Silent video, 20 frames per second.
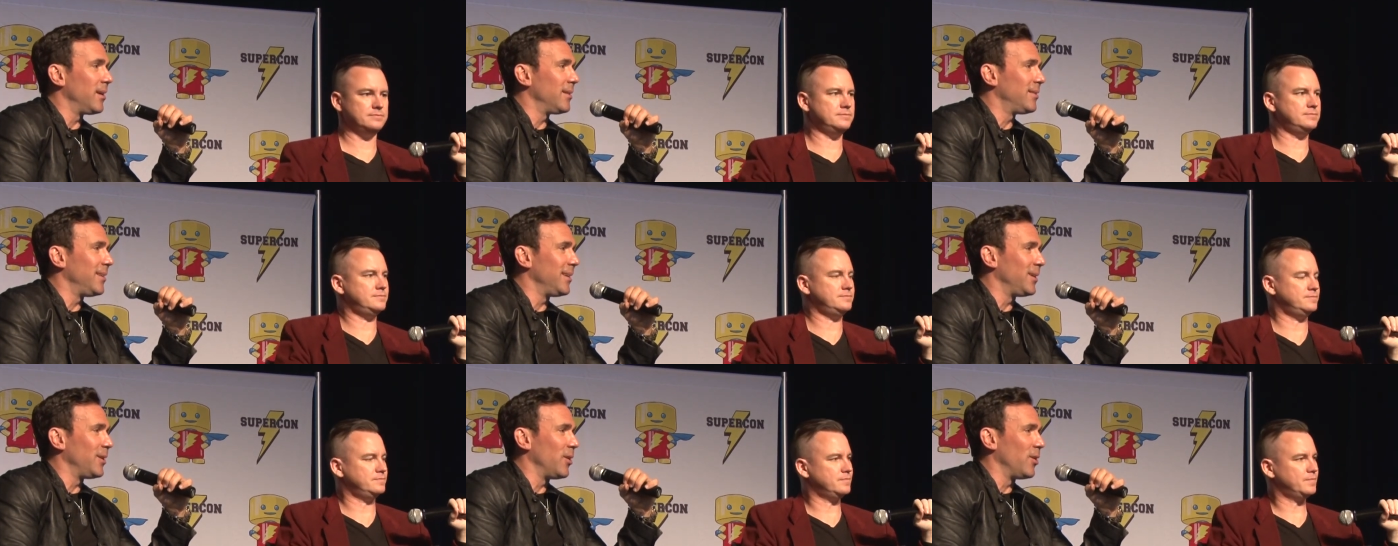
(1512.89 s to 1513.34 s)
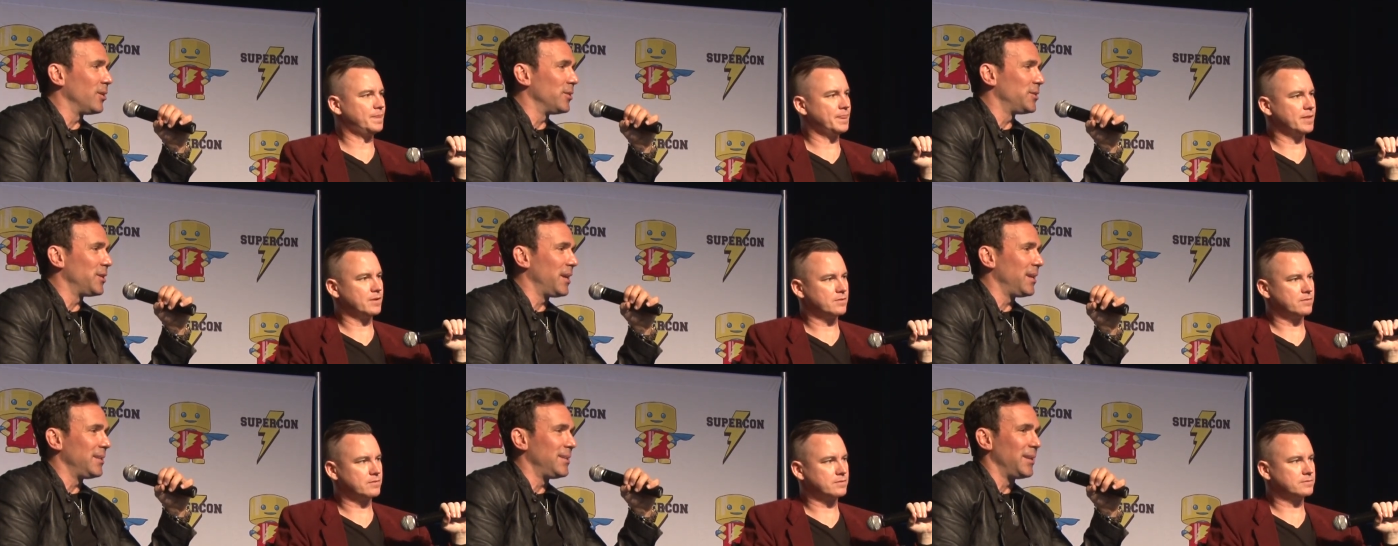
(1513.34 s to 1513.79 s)
Speaker 1: I think
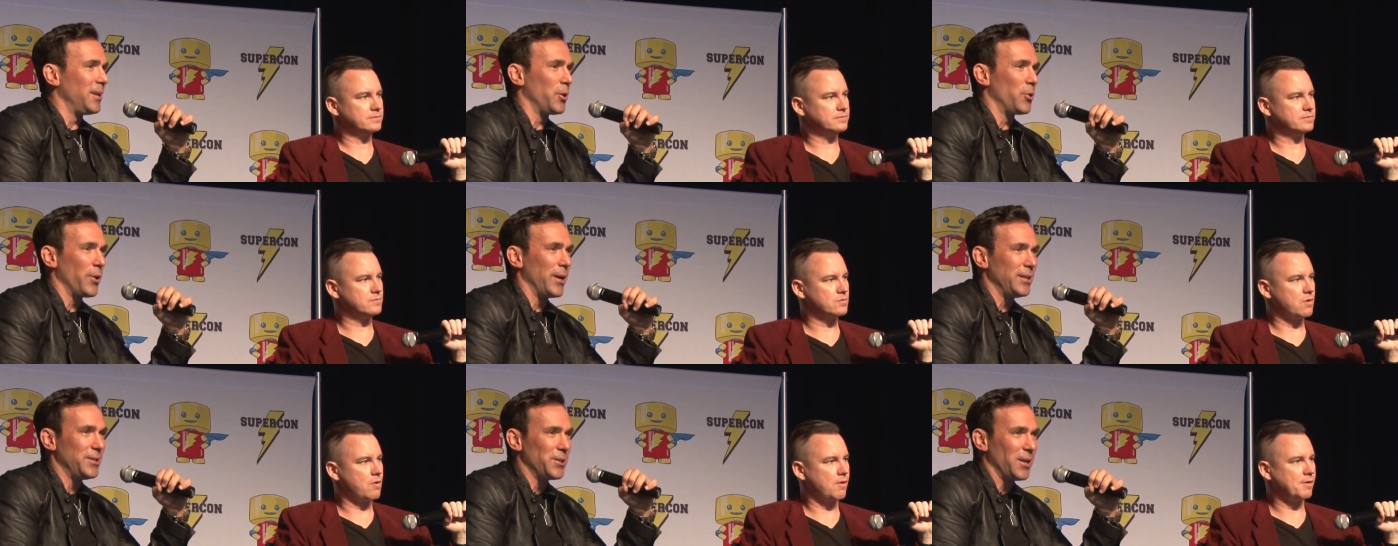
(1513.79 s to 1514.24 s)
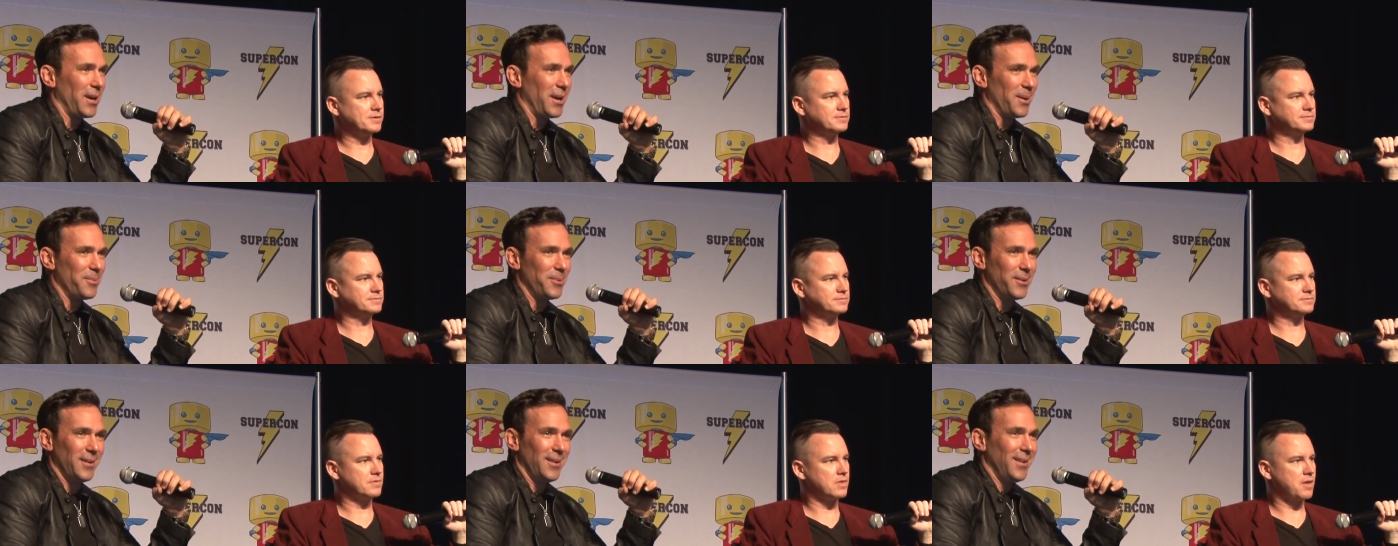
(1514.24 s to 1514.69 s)
RJ did a great
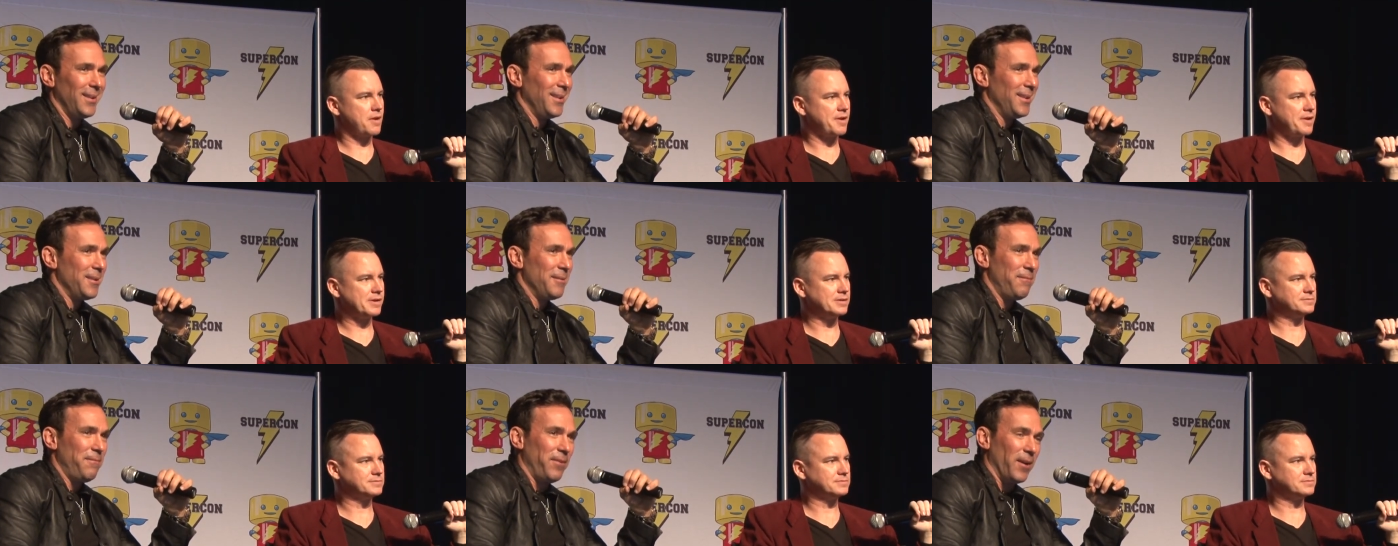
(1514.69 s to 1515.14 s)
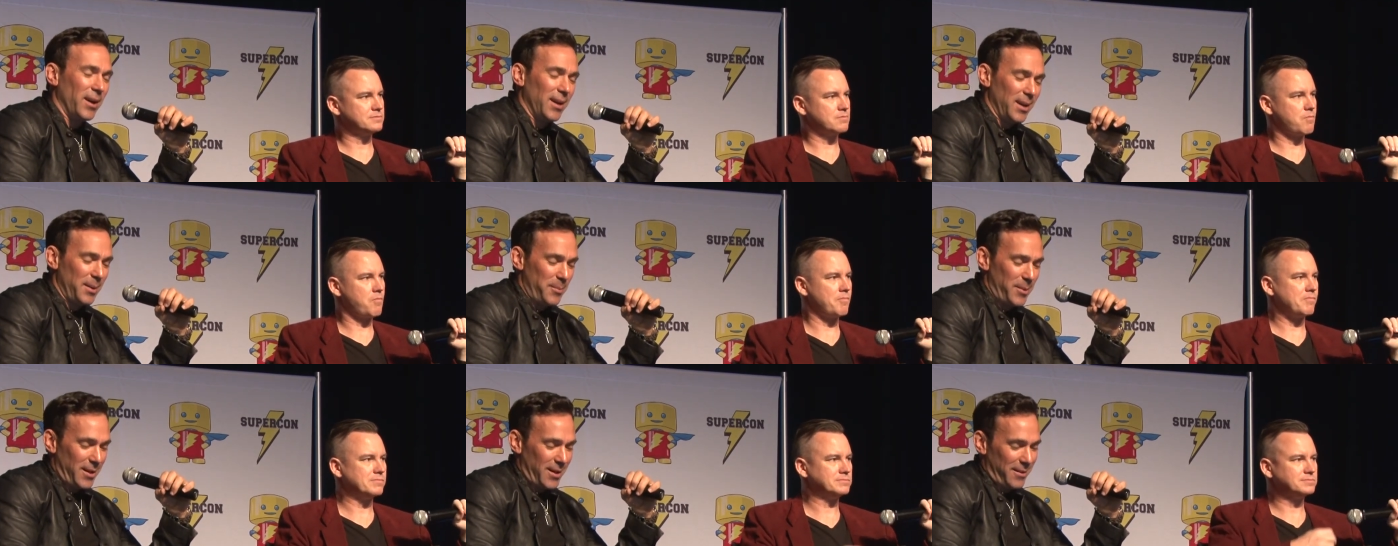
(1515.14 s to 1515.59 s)
job.
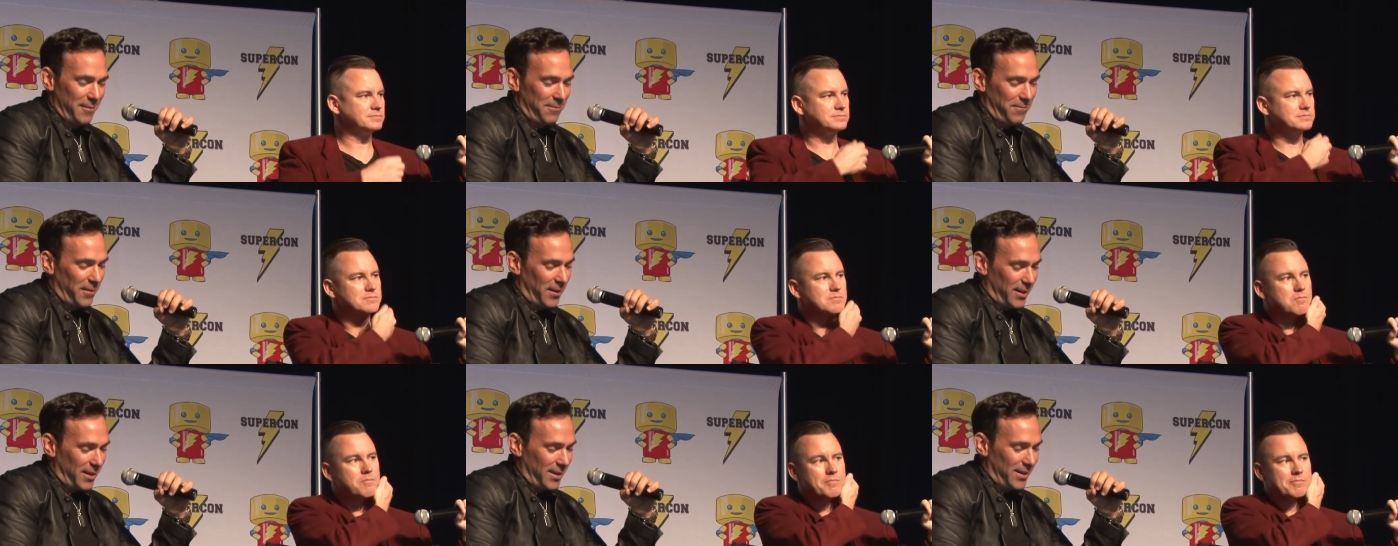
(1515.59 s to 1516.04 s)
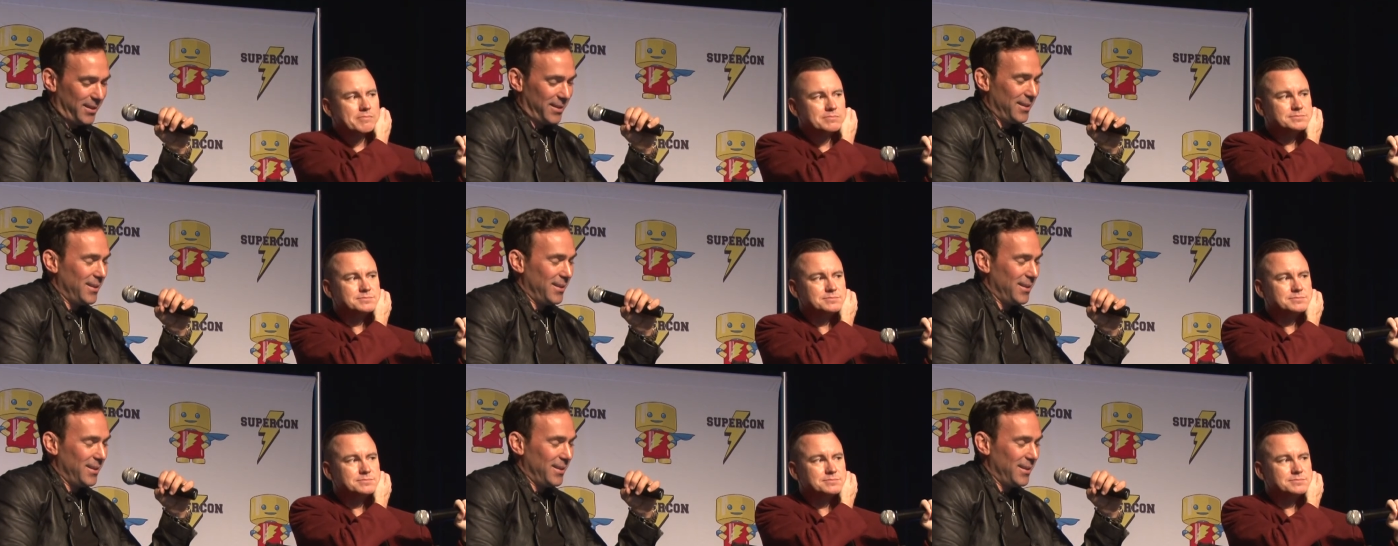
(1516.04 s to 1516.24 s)
Funny, man, funny.